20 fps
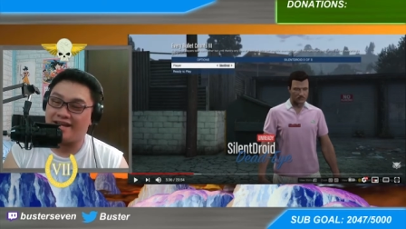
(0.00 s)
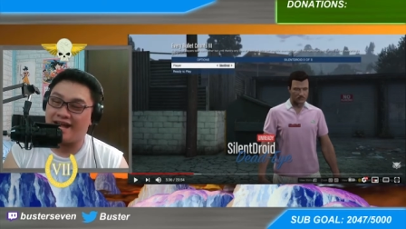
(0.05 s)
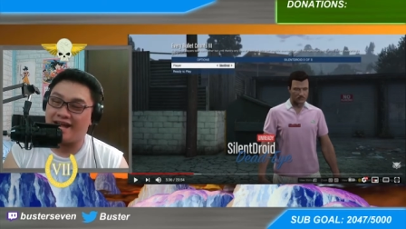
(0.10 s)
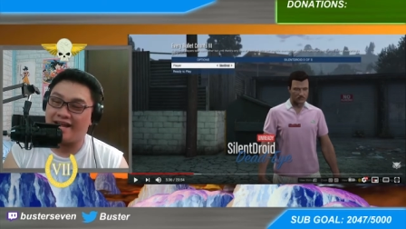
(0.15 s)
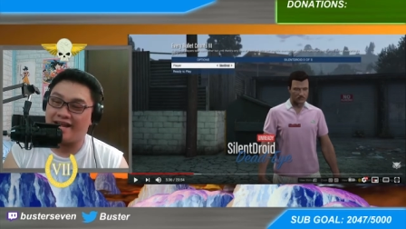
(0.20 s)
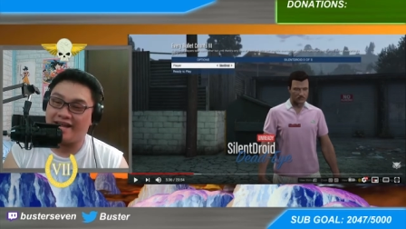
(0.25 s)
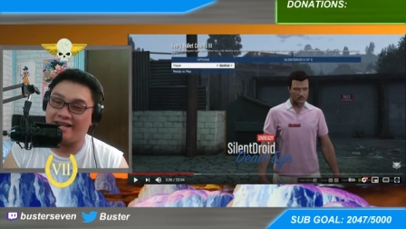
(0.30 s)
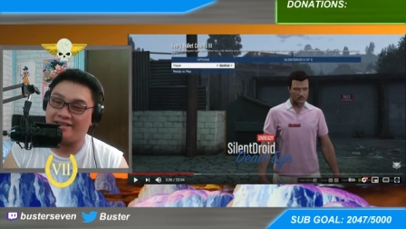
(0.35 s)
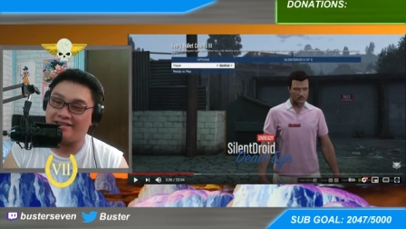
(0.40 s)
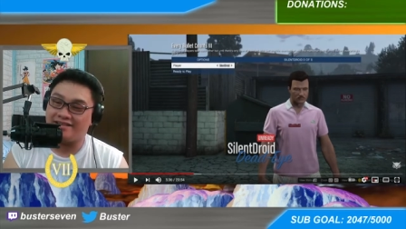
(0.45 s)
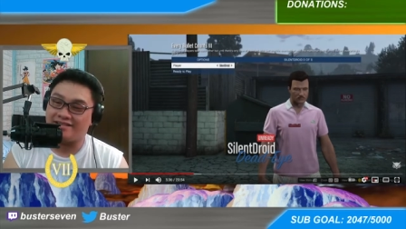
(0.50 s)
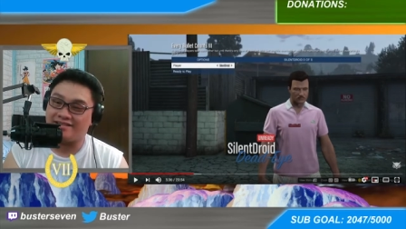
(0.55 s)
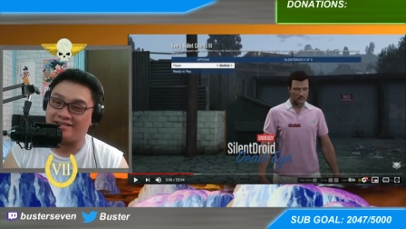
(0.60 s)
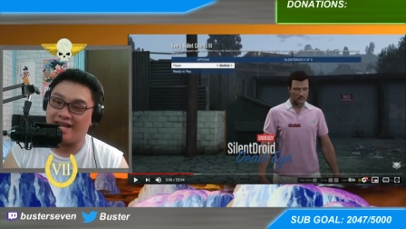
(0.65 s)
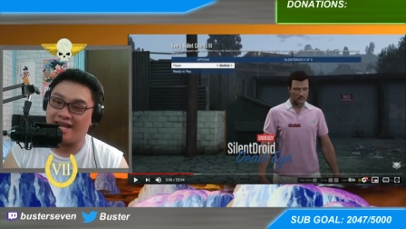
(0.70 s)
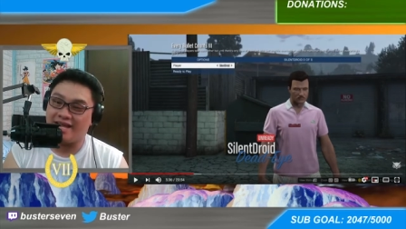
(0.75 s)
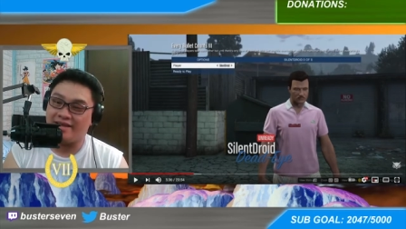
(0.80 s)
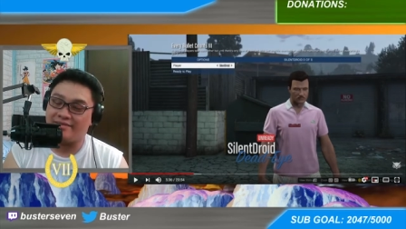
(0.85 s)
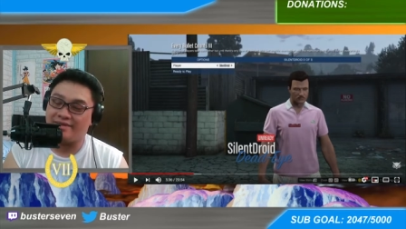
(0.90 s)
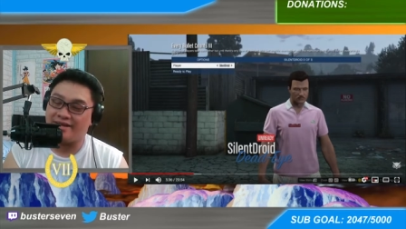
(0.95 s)
"I hate this
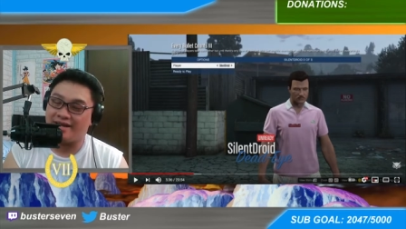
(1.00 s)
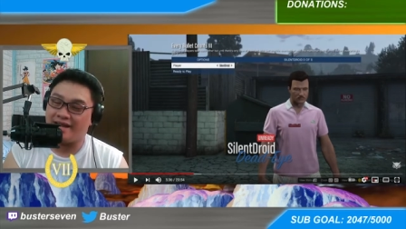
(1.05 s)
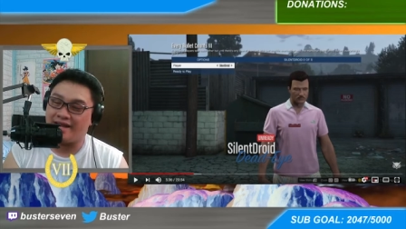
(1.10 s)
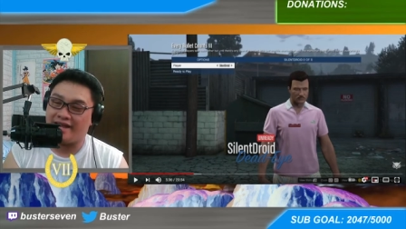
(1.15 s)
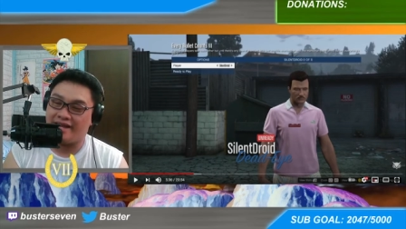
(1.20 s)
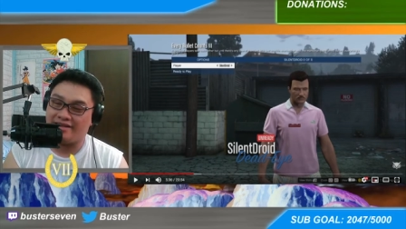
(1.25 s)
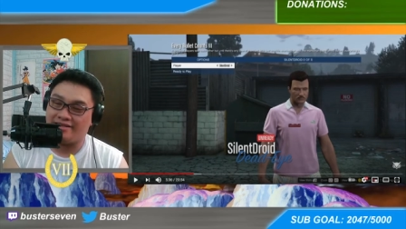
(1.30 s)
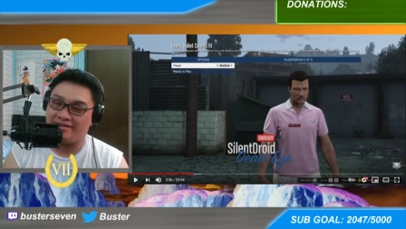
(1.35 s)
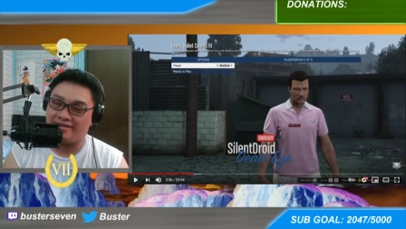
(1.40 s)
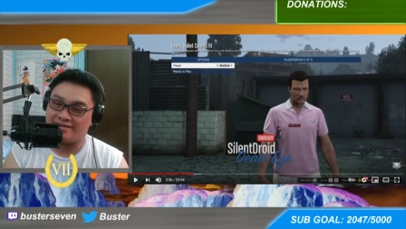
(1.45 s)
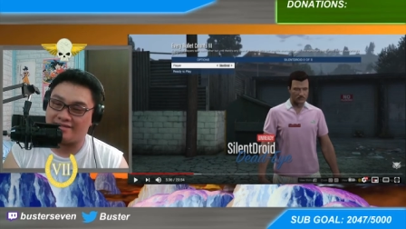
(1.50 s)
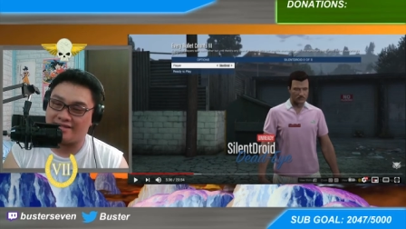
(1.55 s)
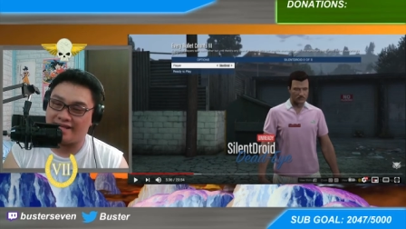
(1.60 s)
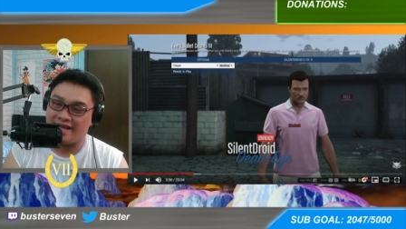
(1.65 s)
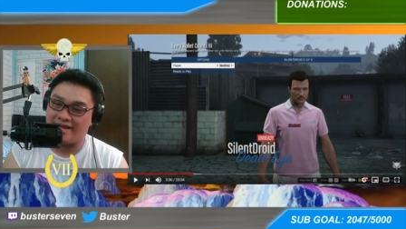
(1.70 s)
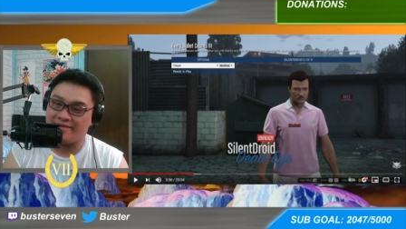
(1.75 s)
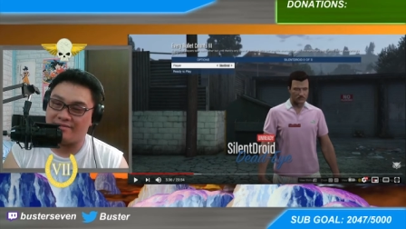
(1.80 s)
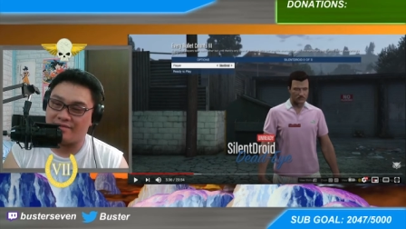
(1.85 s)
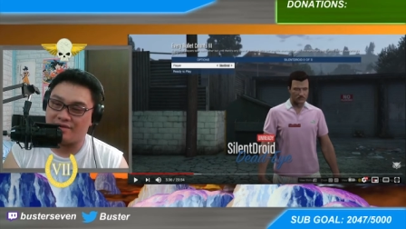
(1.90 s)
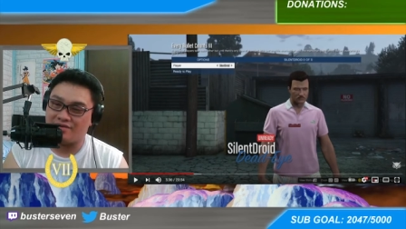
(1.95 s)
game" and "I hate this
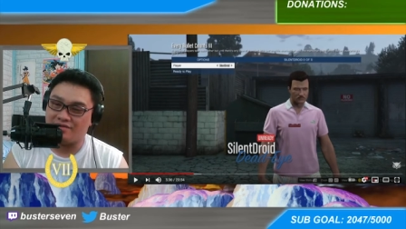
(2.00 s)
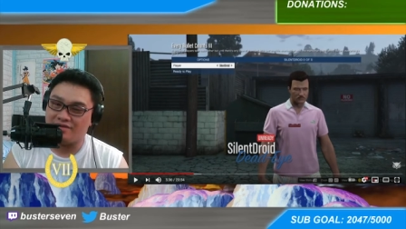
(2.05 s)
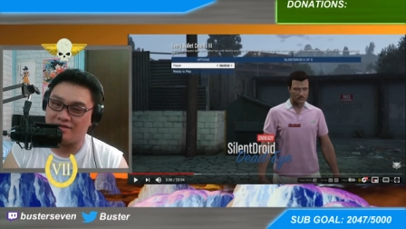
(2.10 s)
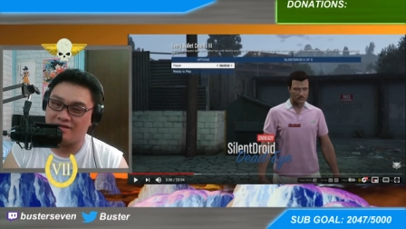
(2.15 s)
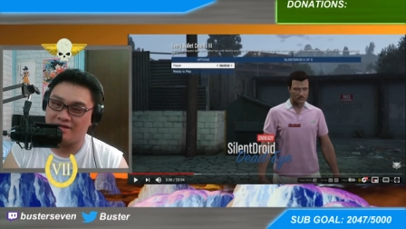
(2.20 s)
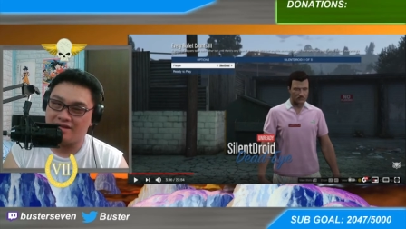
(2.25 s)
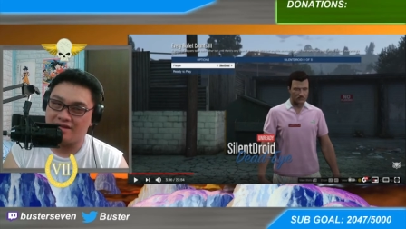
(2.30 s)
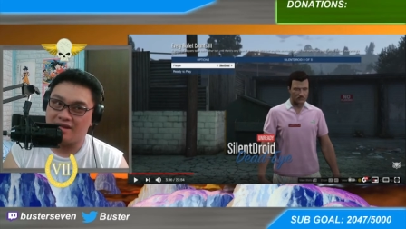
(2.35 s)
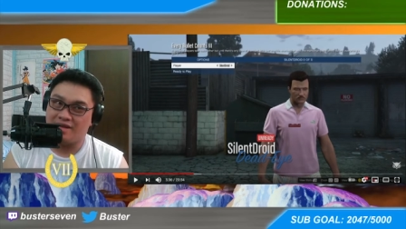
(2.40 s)
game mode."